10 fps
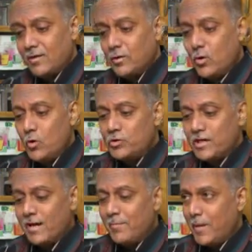You
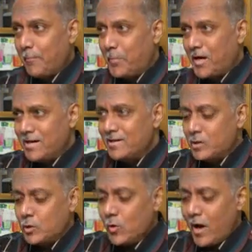shall be
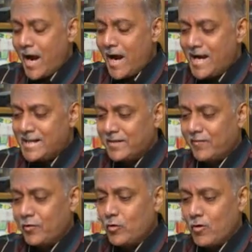burnt to ash
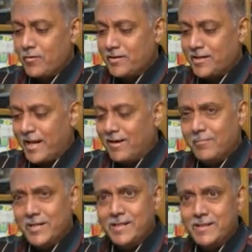if you don't tell
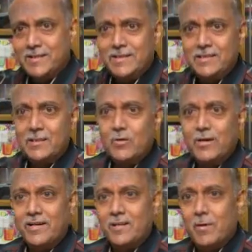me, he
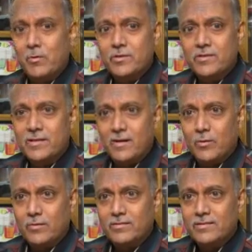shouted at the mountains
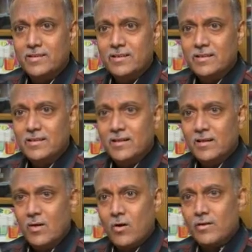around.
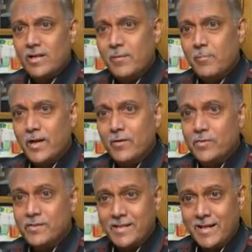And all they replied
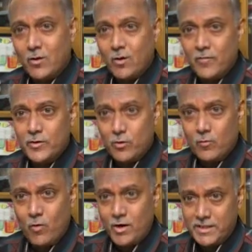was his echo of his
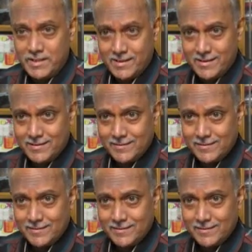own voice.